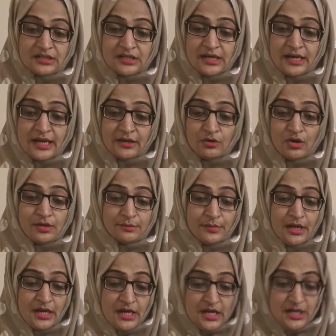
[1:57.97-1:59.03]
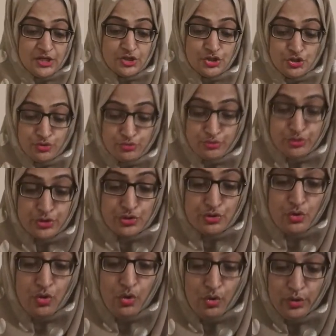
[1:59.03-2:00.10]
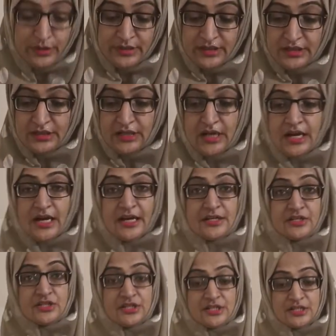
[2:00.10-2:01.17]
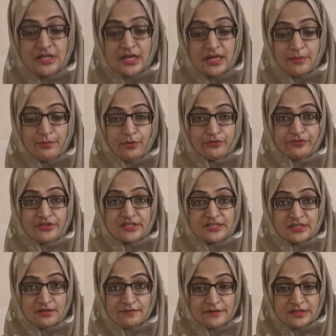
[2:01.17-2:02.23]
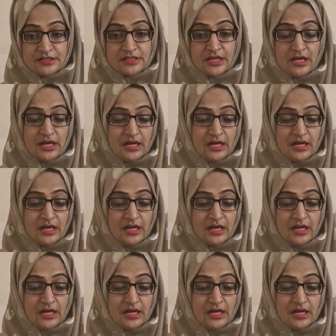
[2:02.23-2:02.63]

Tenaculum is used to hold the anterior lip of the cervix.